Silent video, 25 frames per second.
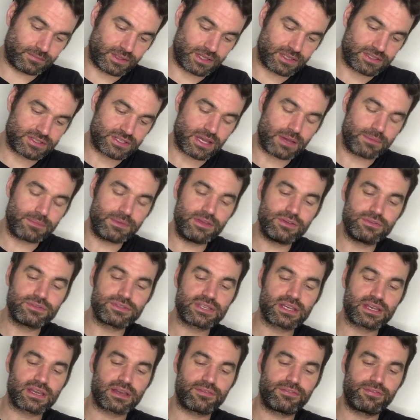So I'm
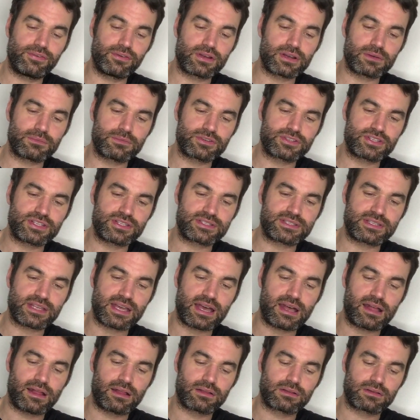using a Fukamushi
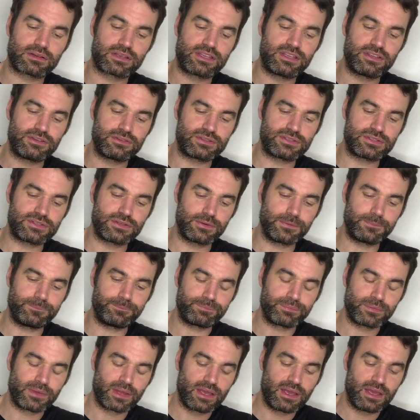style Kyushu
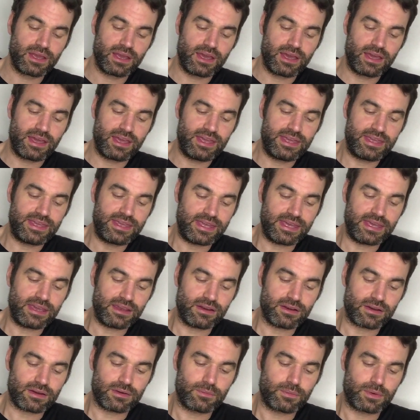
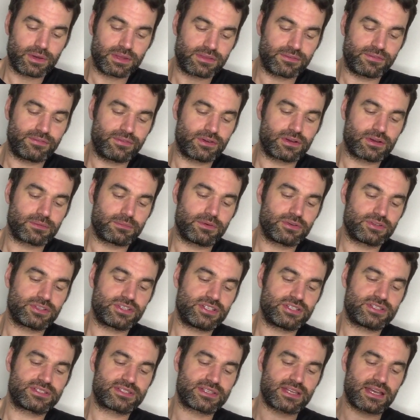here with the
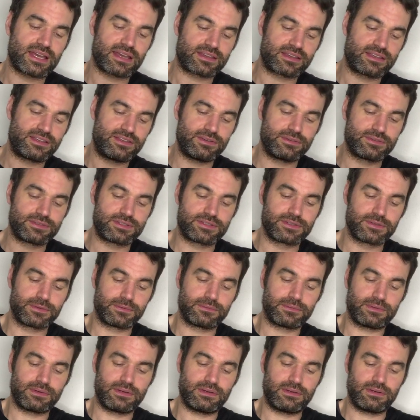Fukamushi style
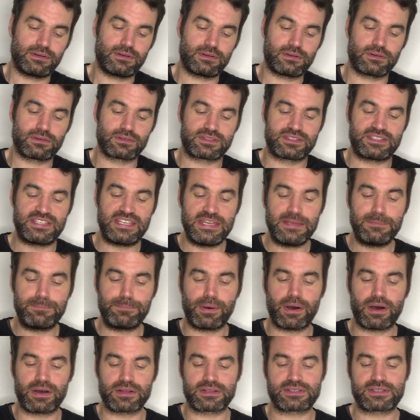Kyushu
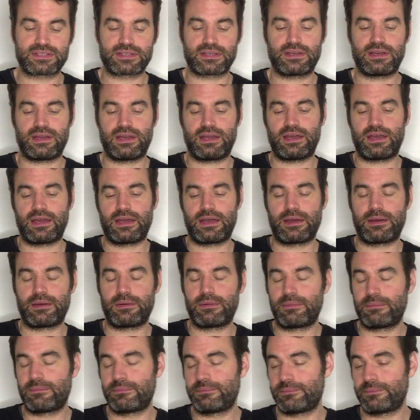teapot,
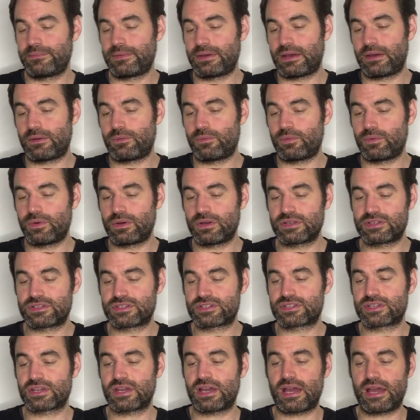
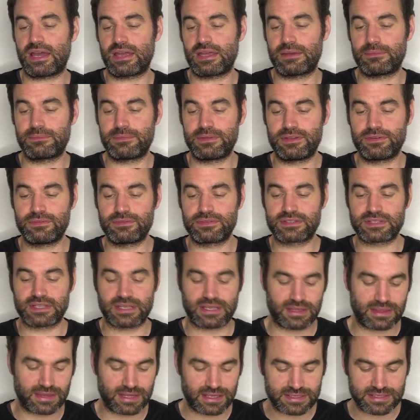which I am using
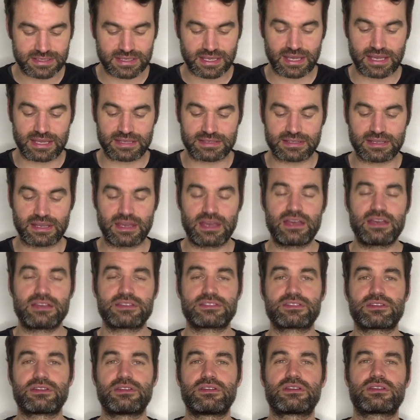in this case.
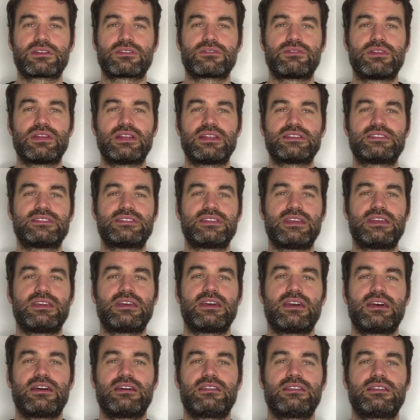So you can really see
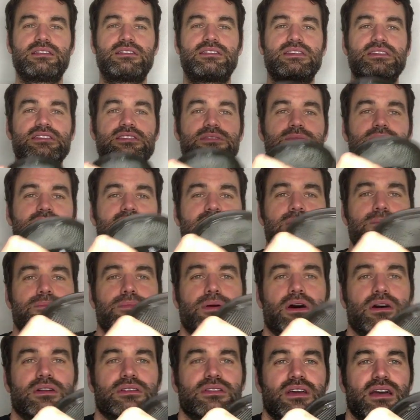that this
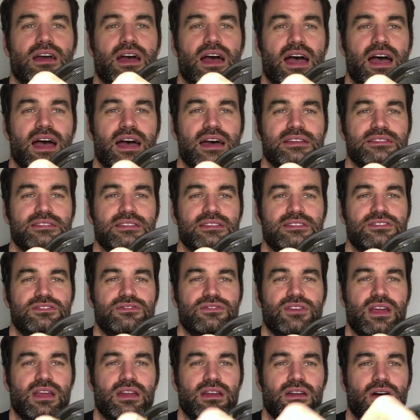teapot has a
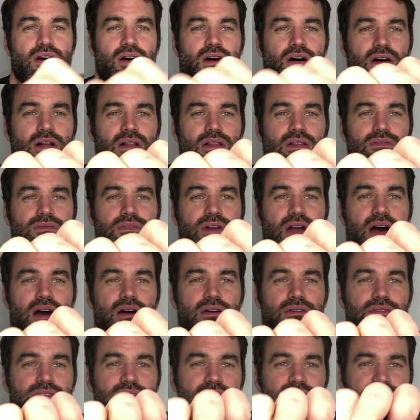strainer all
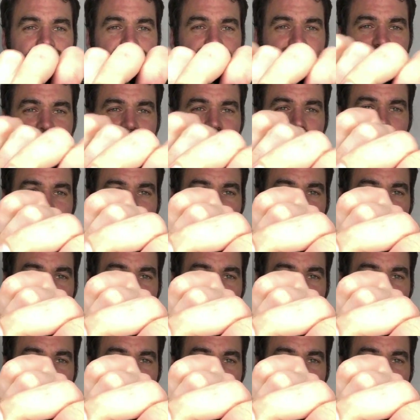around. So